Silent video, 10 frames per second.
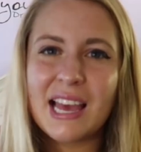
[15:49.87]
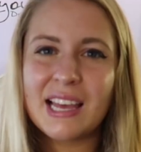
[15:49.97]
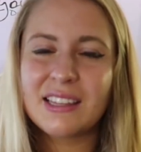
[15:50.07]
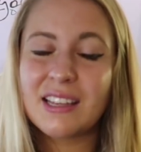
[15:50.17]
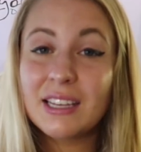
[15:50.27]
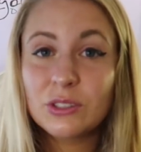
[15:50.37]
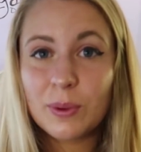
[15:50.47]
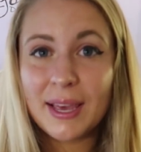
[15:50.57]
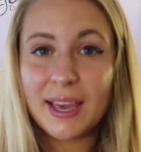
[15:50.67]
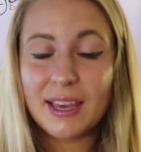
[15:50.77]
And the
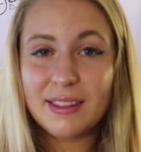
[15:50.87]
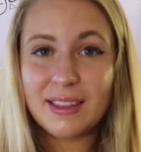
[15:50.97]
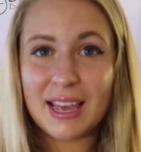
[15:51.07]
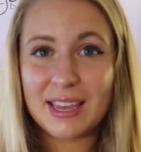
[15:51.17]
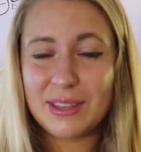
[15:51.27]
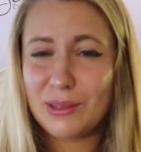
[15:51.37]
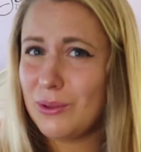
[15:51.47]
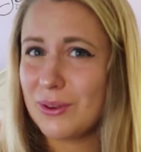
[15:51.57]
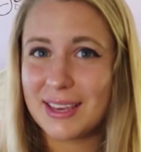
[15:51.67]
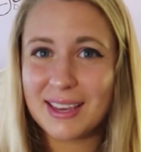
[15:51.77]
last way that
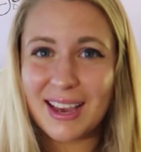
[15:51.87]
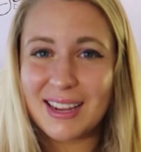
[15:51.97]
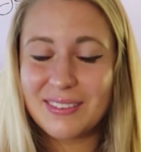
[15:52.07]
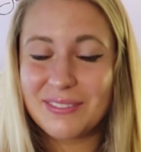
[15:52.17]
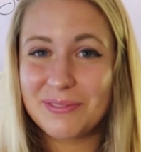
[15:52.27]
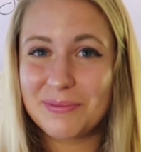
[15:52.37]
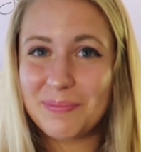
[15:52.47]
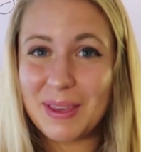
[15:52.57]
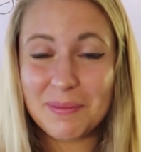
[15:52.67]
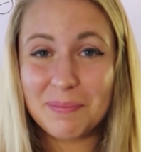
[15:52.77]
you can kind of
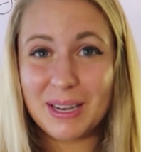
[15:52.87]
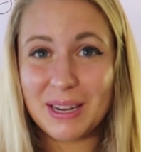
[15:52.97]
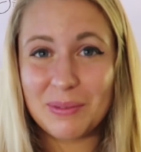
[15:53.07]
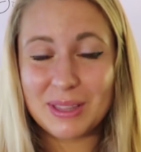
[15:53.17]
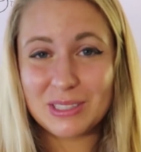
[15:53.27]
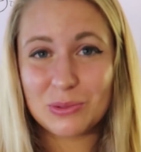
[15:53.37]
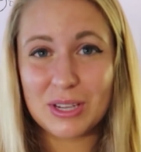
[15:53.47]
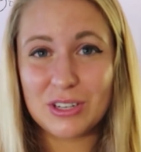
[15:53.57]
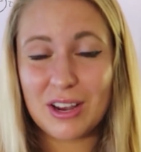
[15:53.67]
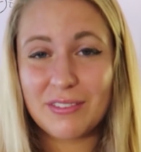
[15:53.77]
make money with this
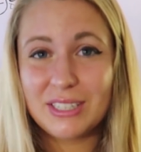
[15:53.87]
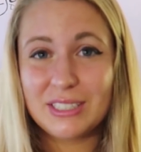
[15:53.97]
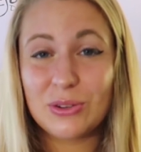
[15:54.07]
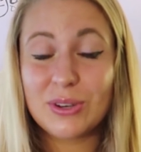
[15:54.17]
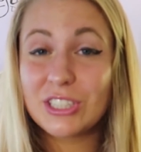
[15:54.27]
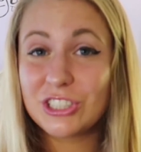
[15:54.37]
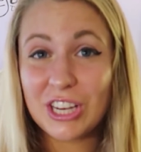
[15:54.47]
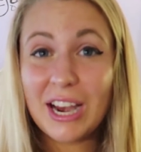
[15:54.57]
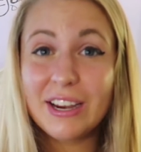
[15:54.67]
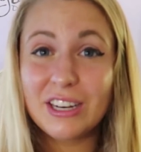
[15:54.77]
while you travel is you can
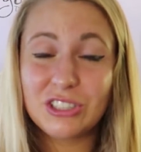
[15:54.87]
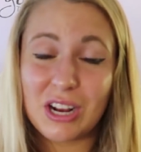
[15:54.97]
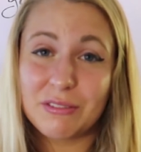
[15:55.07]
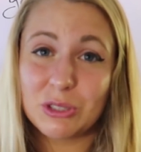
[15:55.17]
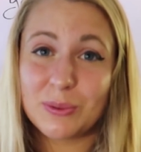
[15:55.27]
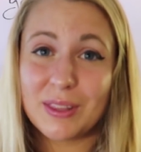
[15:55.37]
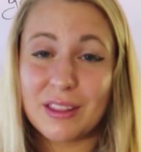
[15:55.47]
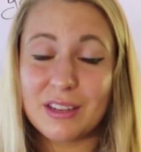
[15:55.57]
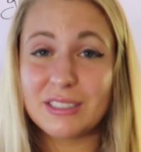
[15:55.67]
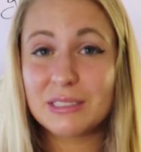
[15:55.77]
share your travels with
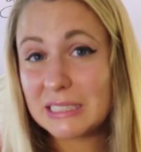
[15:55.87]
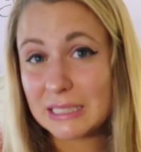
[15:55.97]
others.